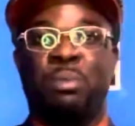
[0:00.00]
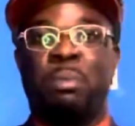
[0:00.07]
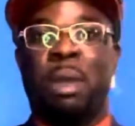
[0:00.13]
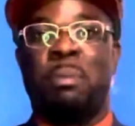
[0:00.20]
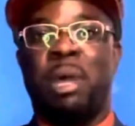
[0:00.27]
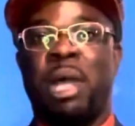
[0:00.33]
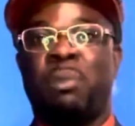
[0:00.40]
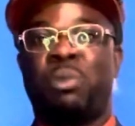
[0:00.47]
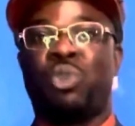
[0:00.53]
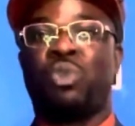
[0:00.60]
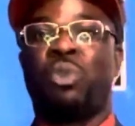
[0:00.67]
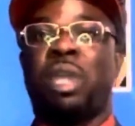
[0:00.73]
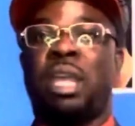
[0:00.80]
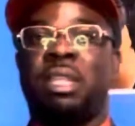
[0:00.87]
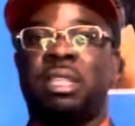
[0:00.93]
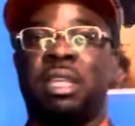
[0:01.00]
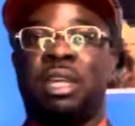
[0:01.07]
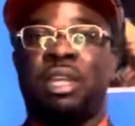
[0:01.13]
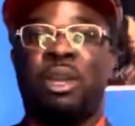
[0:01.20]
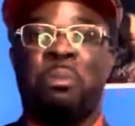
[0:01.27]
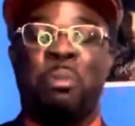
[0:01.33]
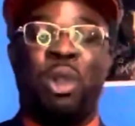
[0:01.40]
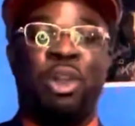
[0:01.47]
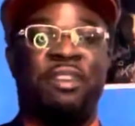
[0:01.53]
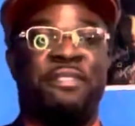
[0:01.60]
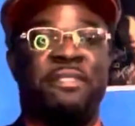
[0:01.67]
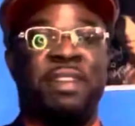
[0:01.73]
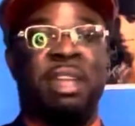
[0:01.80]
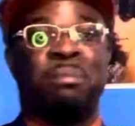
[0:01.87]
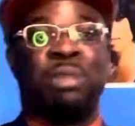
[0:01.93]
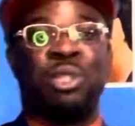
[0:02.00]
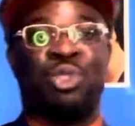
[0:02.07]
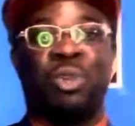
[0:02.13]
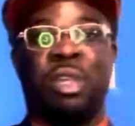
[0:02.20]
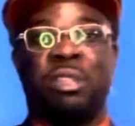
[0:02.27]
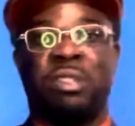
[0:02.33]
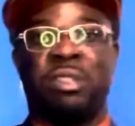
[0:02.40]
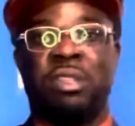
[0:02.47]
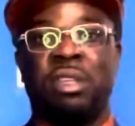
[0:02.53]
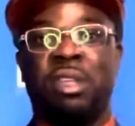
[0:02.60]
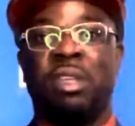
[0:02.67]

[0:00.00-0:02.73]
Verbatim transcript: my mom created the Kamara Family Trust.